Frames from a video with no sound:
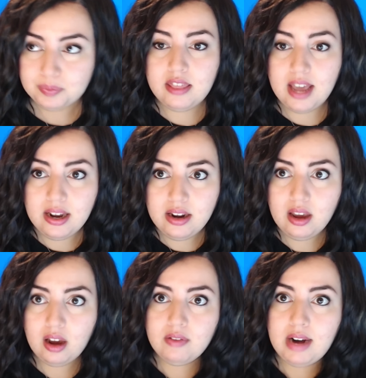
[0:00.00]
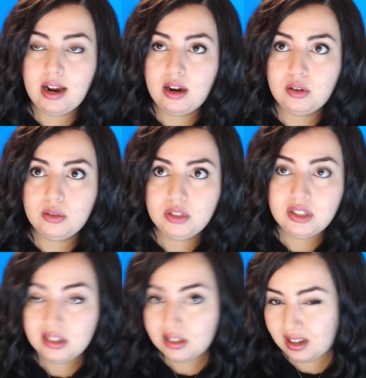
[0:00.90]
Then
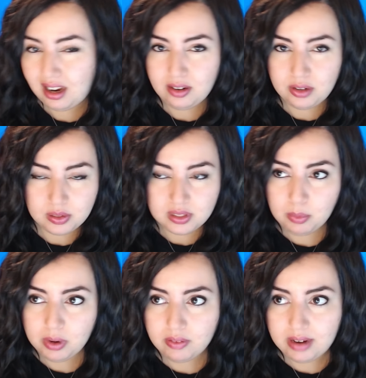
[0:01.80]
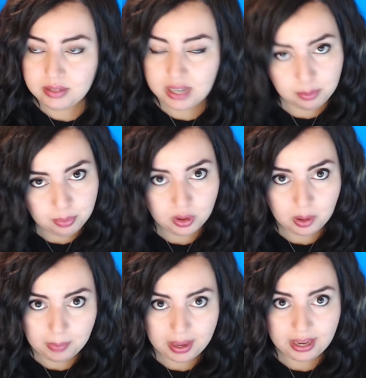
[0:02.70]
around, I don't know, somewhere around April
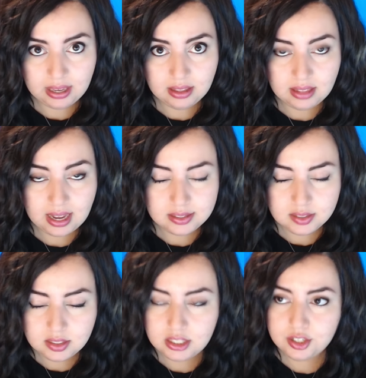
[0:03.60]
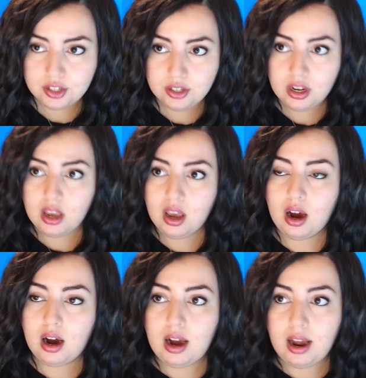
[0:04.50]
or May last year,
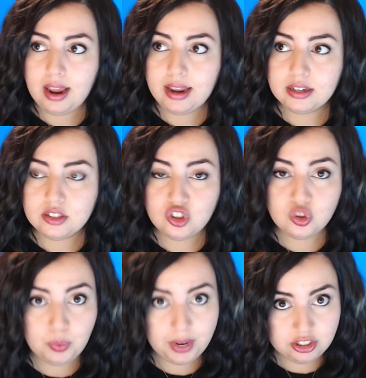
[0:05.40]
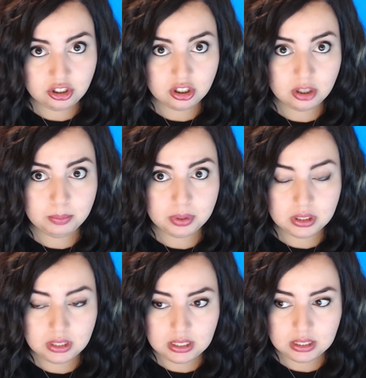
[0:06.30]
I switched
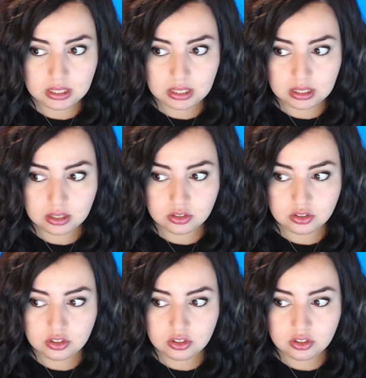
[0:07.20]
completely